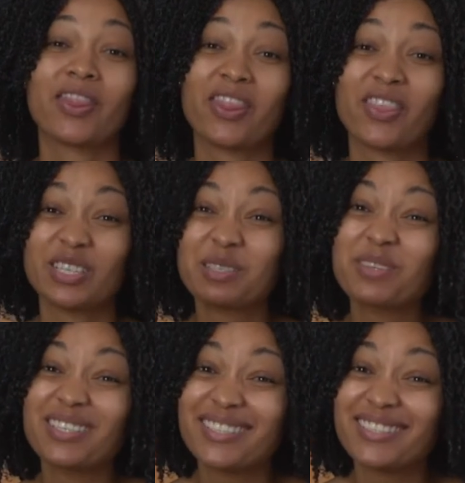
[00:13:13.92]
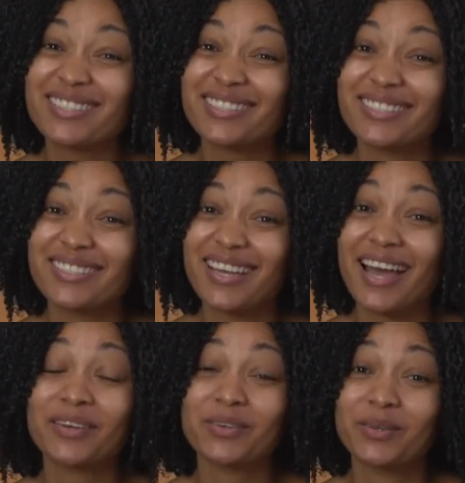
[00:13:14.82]
30 minutes?
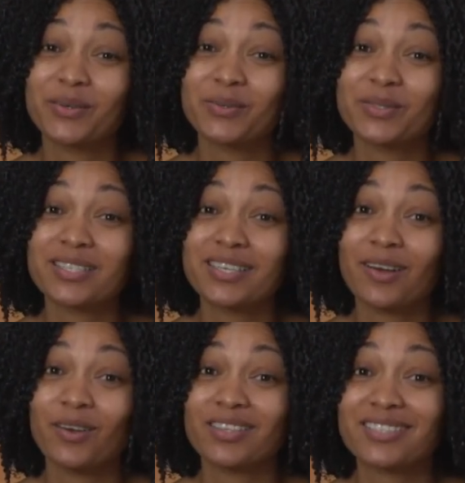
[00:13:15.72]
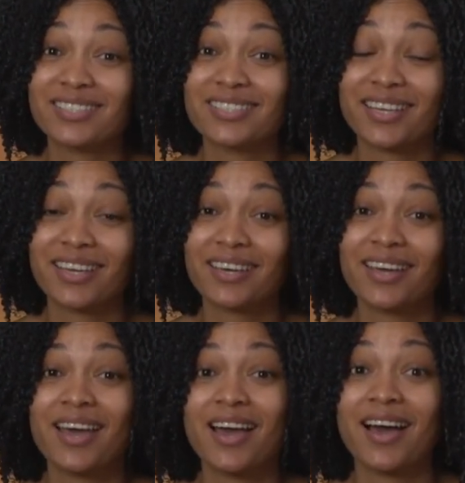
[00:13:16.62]
I don't know. We'll see how long it's gonna take,
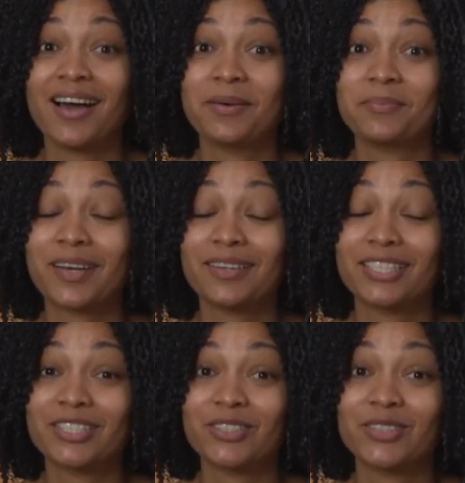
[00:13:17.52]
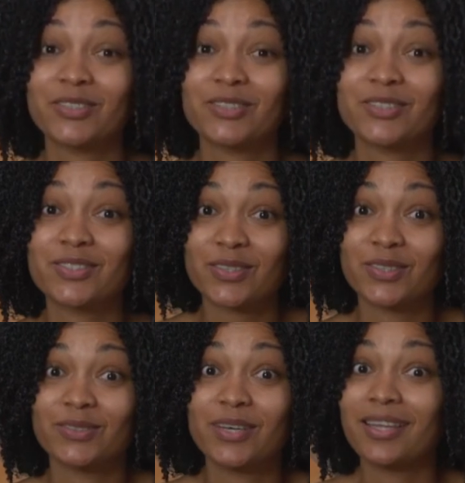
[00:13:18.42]
but I'll let you know. So
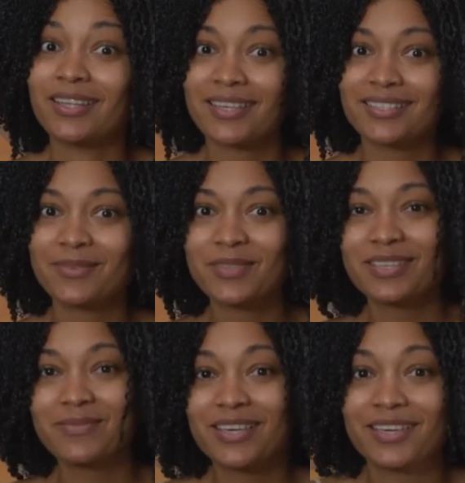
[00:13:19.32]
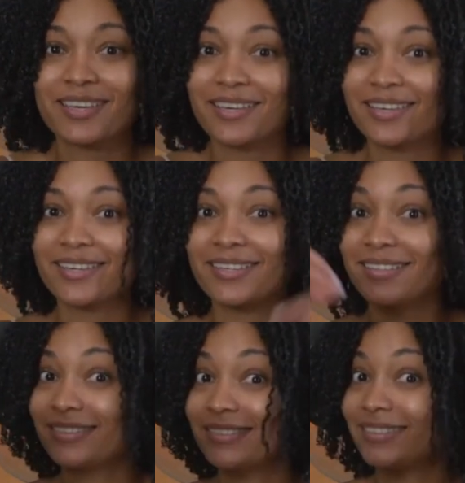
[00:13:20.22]
next time you see
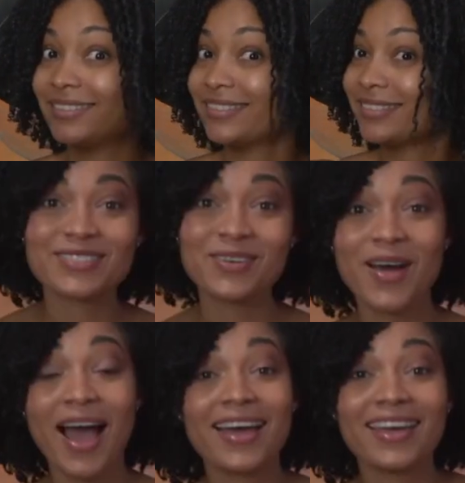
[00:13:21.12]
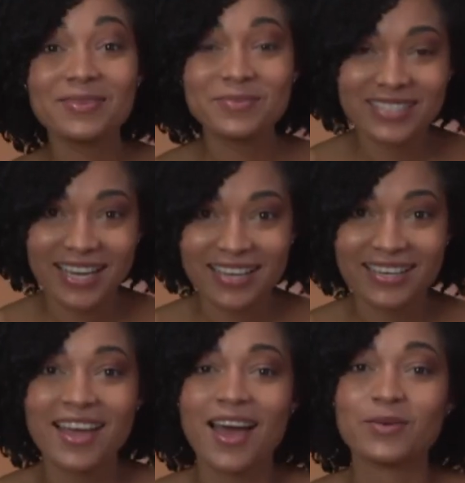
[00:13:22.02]
me. So I am done.
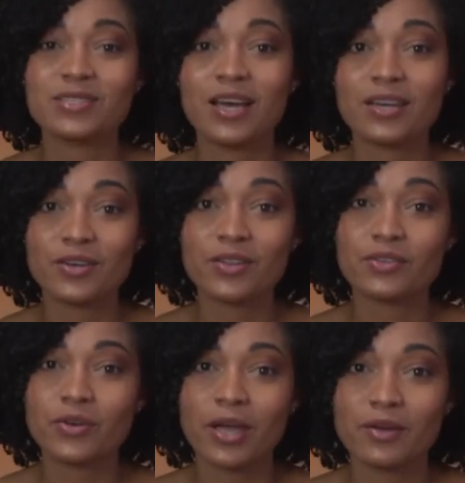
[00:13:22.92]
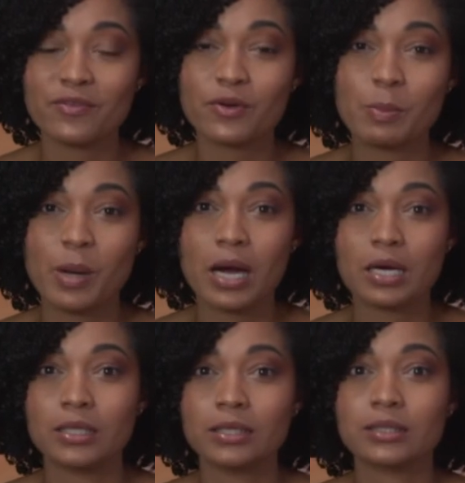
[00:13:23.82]
I was under the dryer for
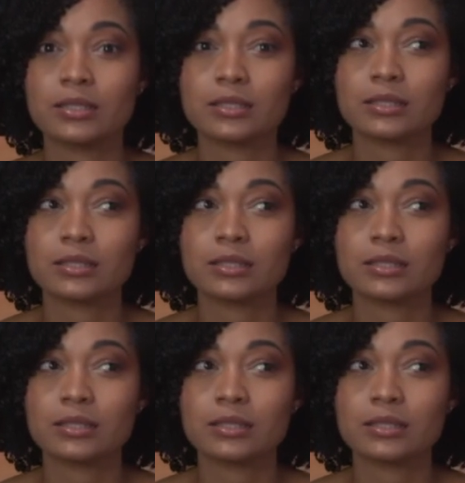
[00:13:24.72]
about,